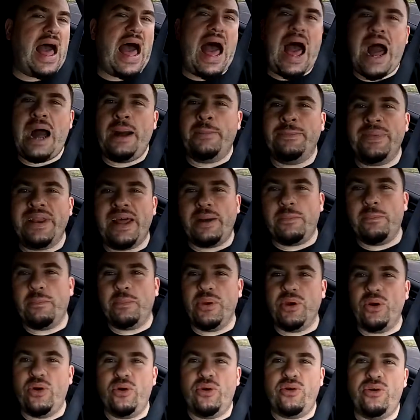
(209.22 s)
I'm not
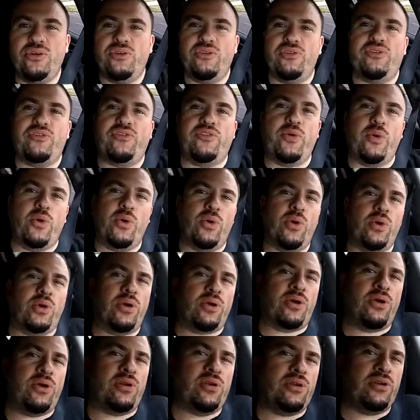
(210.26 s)
built
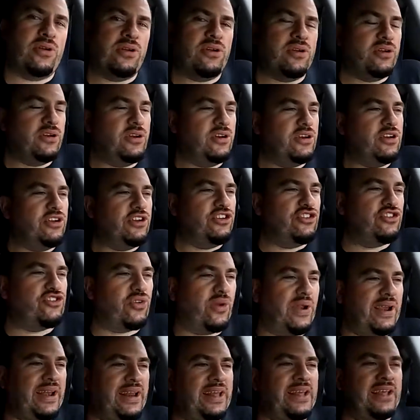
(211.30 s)
for
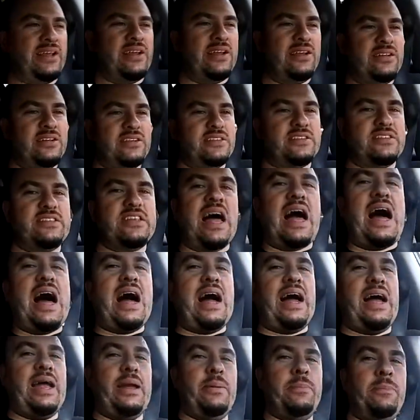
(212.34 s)
trading
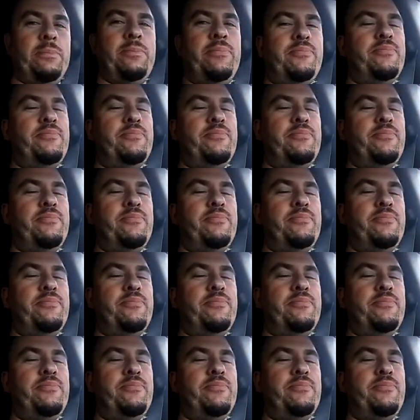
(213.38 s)
time